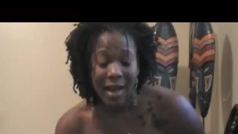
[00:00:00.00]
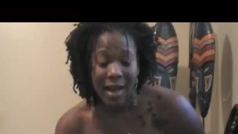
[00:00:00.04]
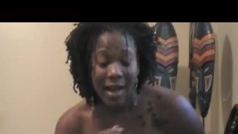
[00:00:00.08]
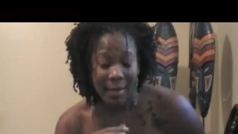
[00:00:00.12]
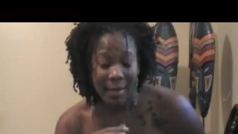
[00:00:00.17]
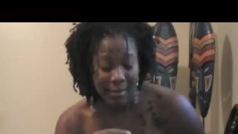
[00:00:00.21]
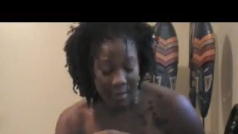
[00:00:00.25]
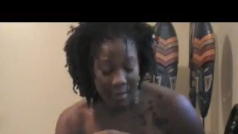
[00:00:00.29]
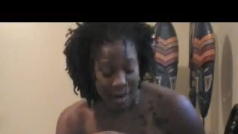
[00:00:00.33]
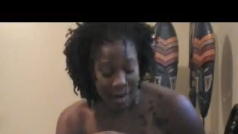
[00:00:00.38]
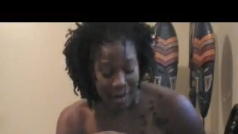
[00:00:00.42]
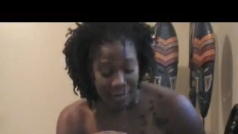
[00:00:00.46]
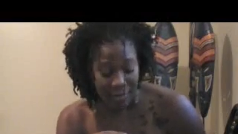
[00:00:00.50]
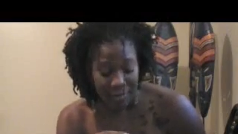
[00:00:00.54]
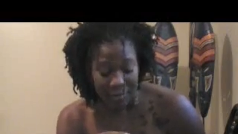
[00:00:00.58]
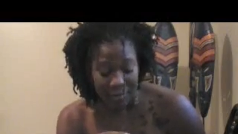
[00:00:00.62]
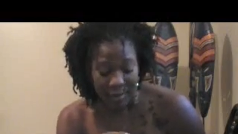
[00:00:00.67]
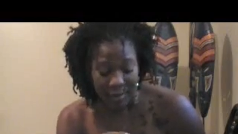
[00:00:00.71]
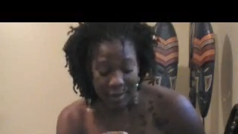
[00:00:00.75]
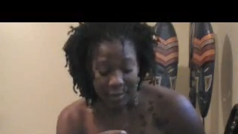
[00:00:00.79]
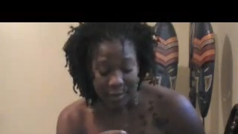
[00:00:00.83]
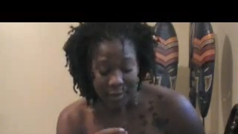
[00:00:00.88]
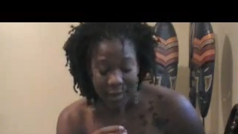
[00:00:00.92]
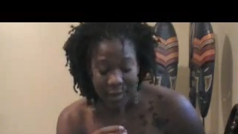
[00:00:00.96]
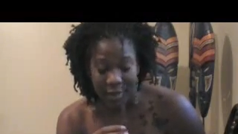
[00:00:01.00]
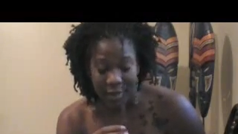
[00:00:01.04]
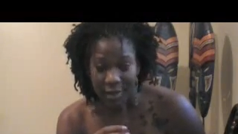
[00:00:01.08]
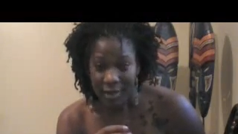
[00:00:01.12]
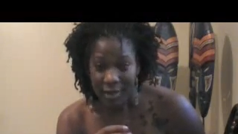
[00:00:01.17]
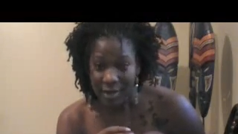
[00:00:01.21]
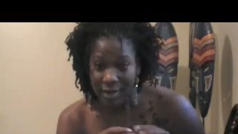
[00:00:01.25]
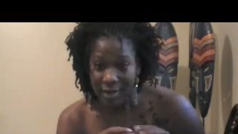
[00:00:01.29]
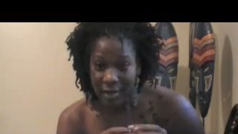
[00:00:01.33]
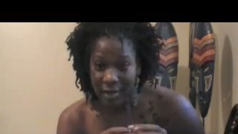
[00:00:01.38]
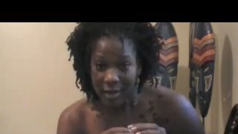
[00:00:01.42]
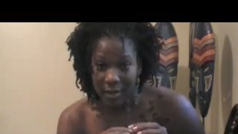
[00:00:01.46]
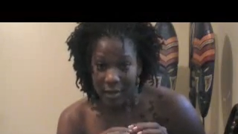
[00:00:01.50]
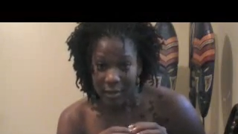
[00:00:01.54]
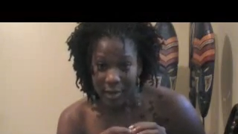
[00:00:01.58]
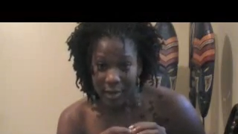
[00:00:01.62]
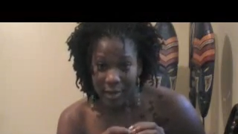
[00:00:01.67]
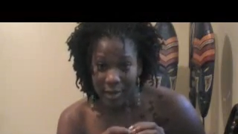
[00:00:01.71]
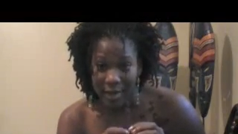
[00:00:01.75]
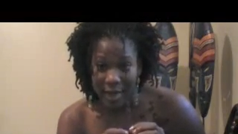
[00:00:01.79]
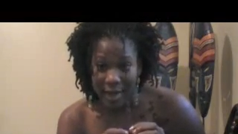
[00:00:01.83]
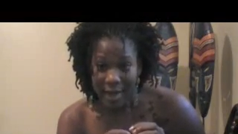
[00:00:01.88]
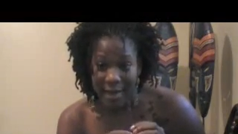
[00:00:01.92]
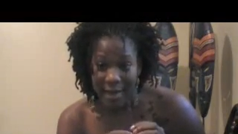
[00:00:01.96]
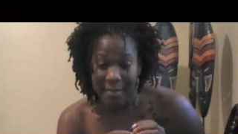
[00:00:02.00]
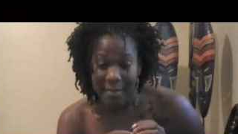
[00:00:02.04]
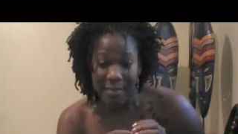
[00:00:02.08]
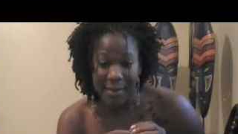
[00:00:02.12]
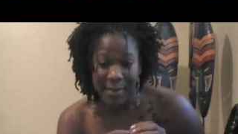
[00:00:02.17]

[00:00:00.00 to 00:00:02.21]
I probably would have just stuck with that.